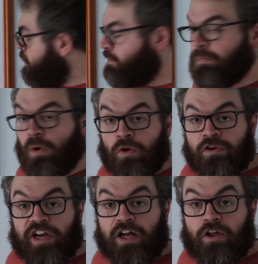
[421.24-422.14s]
just
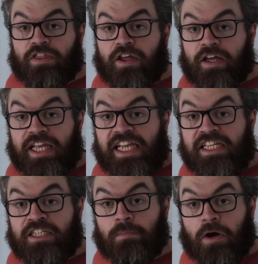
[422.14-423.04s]
bordering on the
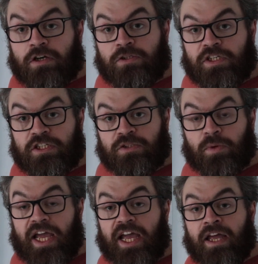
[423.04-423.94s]
East March, which is
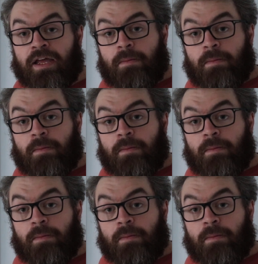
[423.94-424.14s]
where